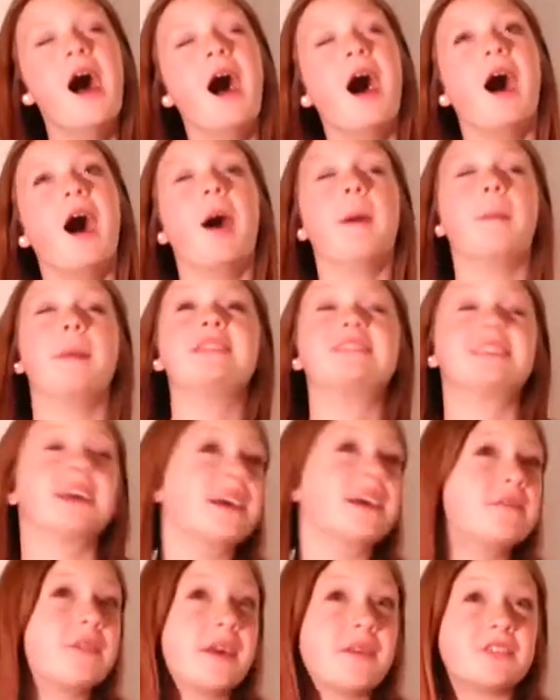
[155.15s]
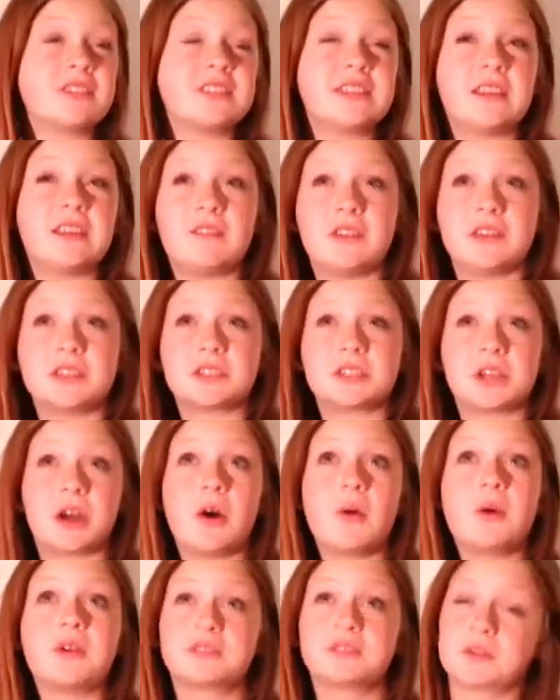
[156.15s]
Um, my second favorite TV
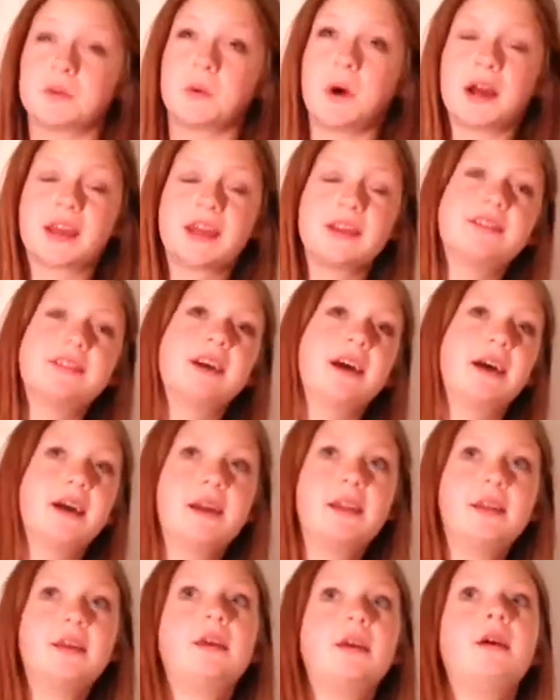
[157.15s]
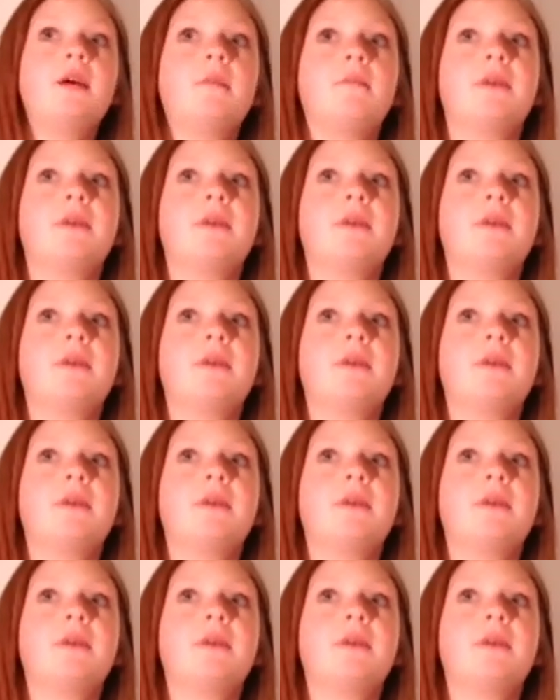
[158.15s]
show is The Walking Dead